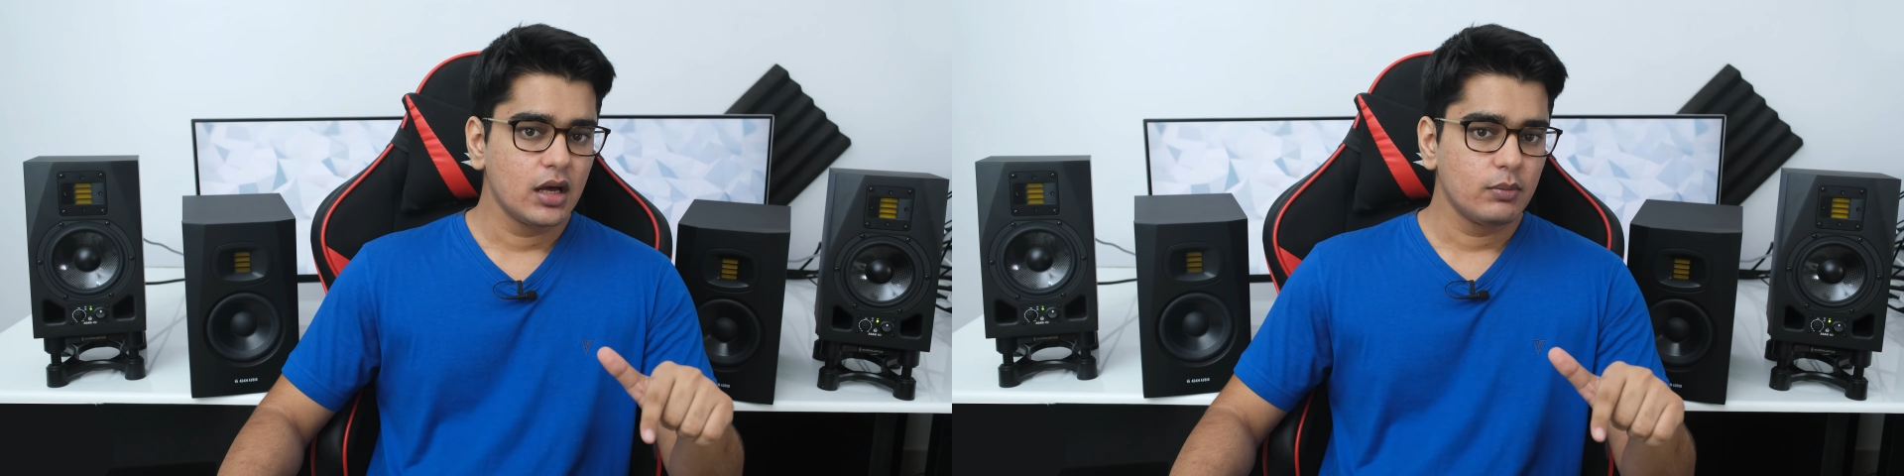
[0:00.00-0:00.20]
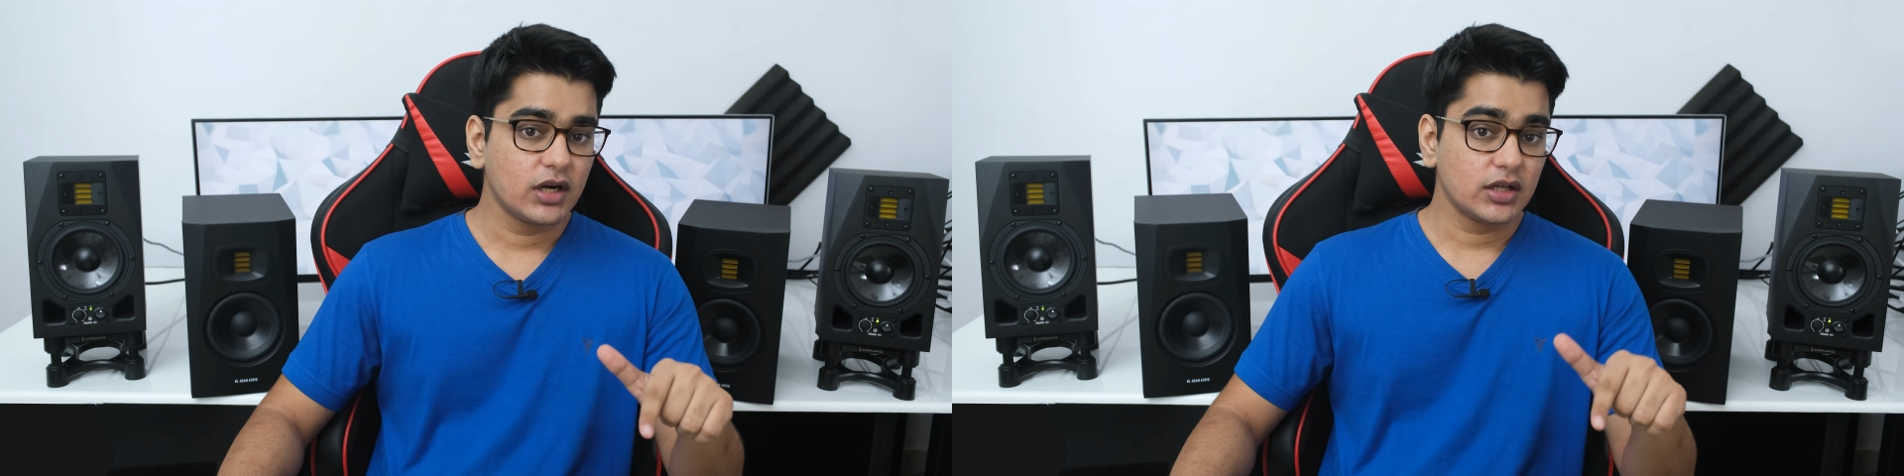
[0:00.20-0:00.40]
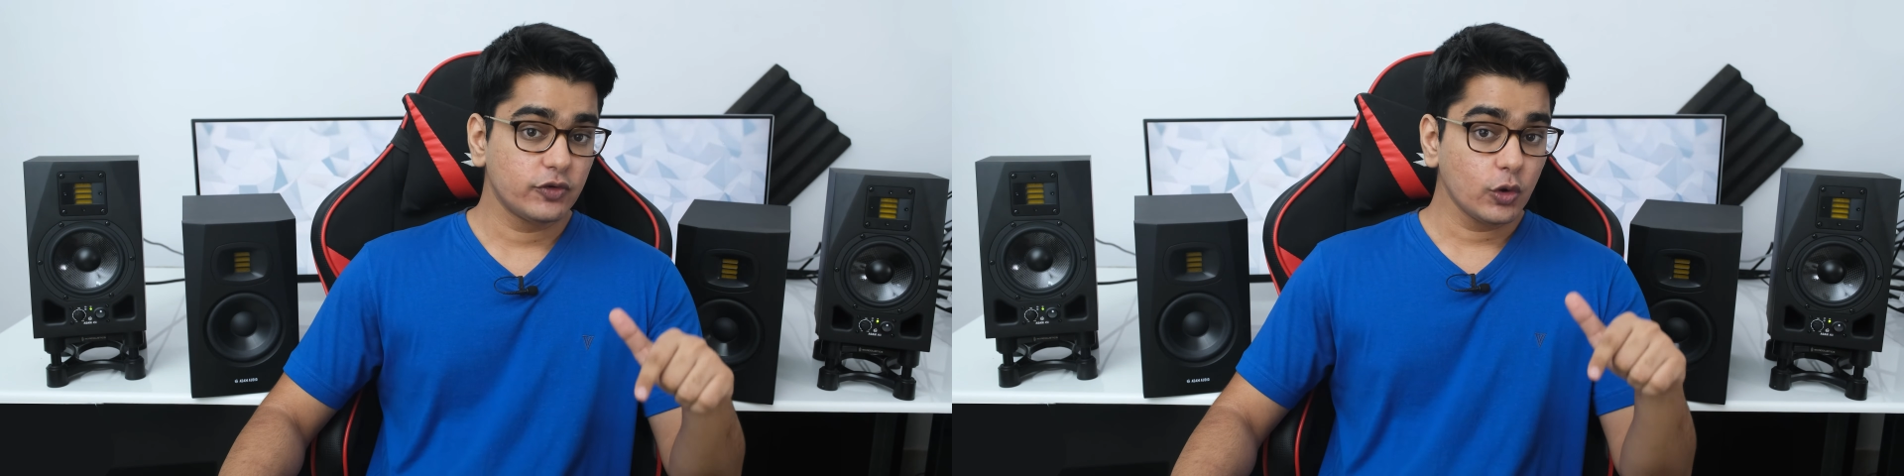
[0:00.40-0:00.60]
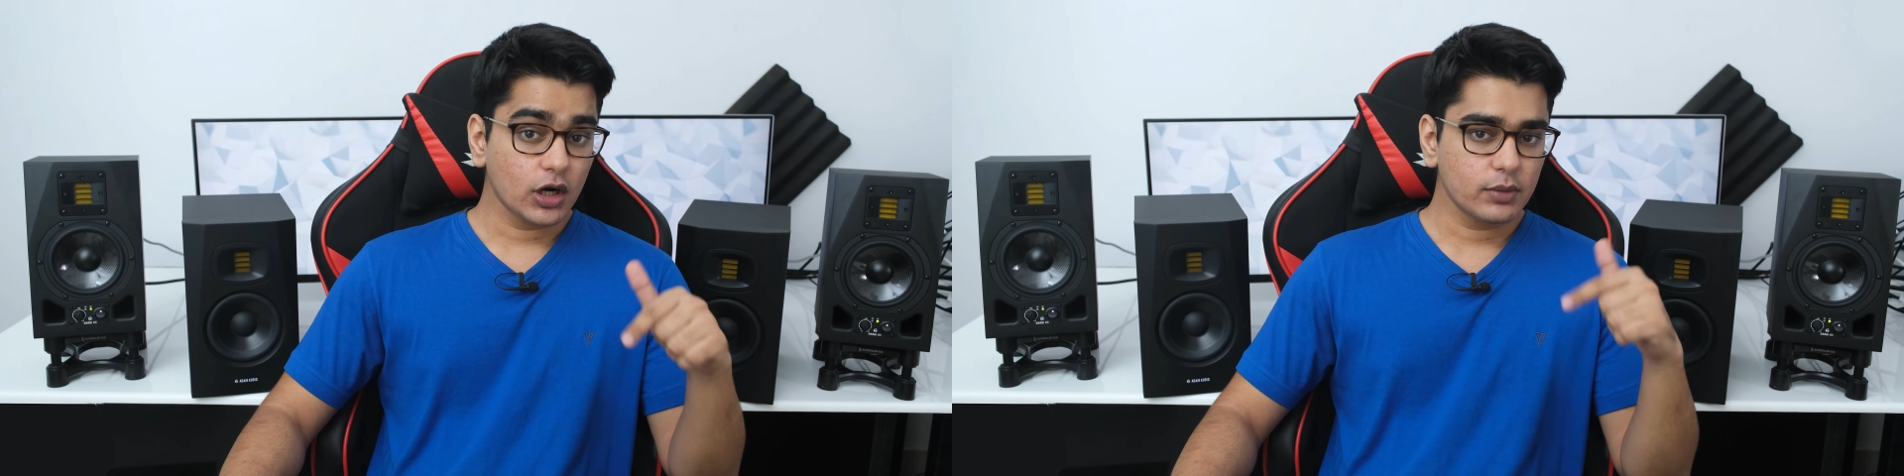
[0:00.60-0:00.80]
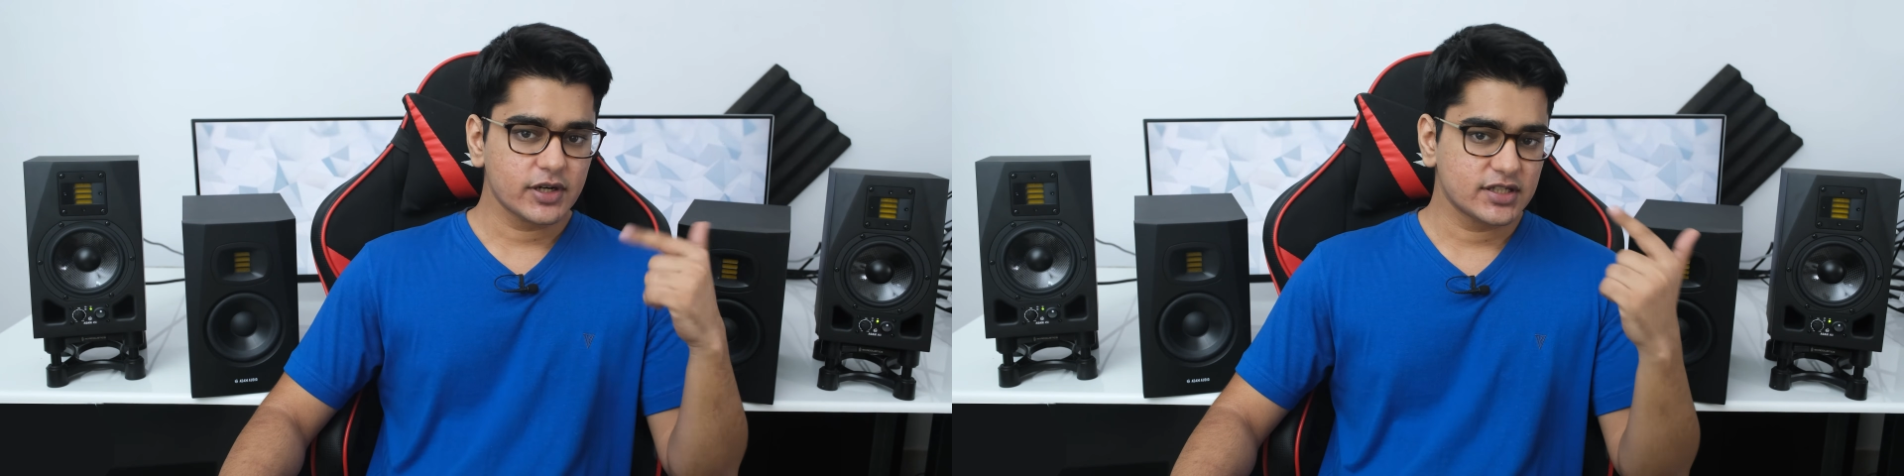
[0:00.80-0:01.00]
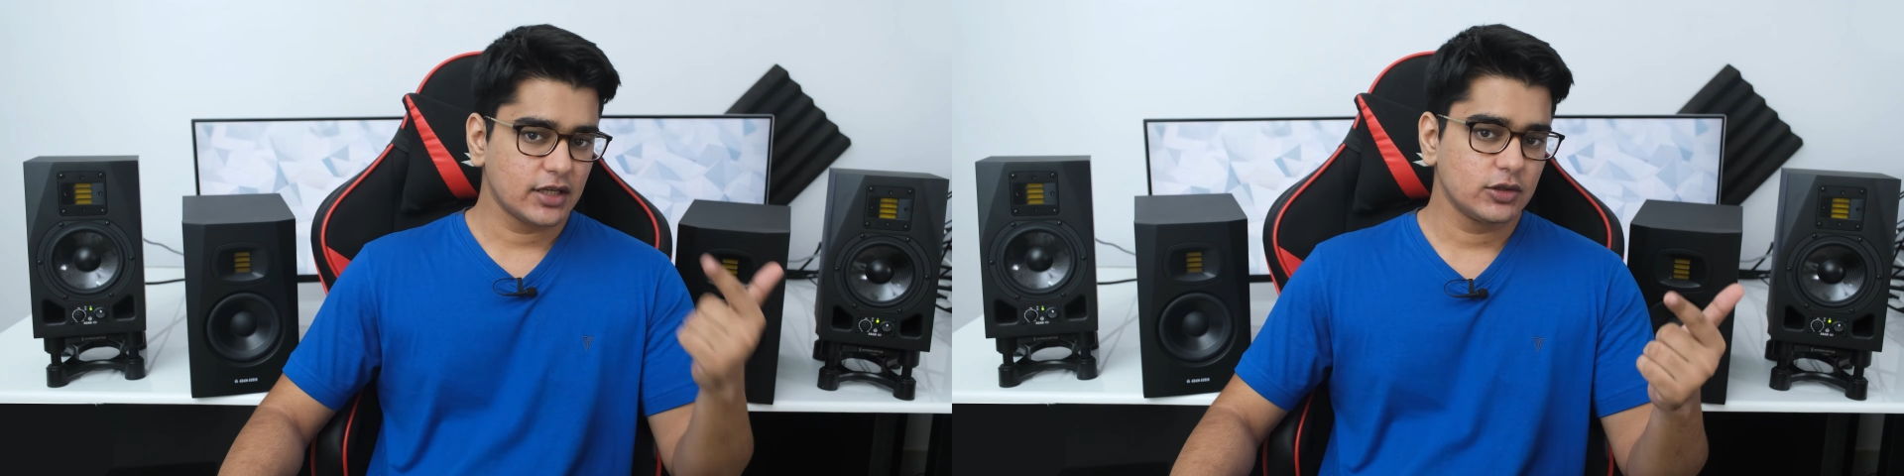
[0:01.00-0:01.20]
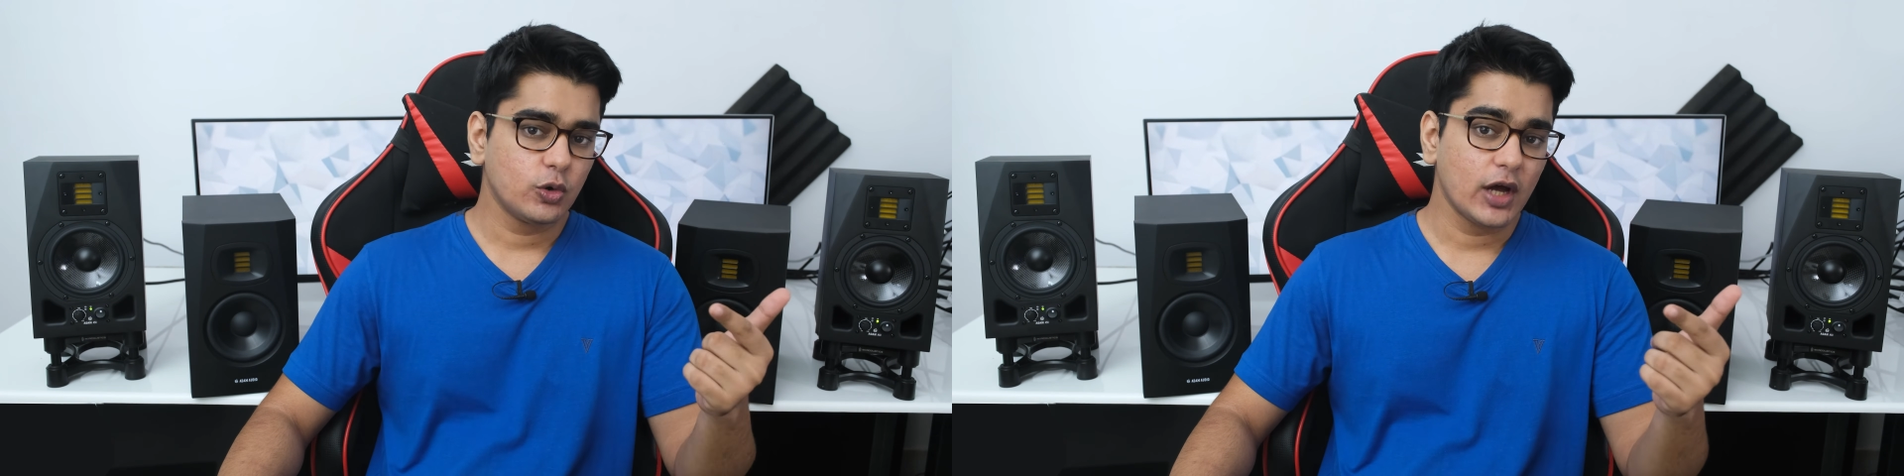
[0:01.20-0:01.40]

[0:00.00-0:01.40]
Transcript: but if you are a person who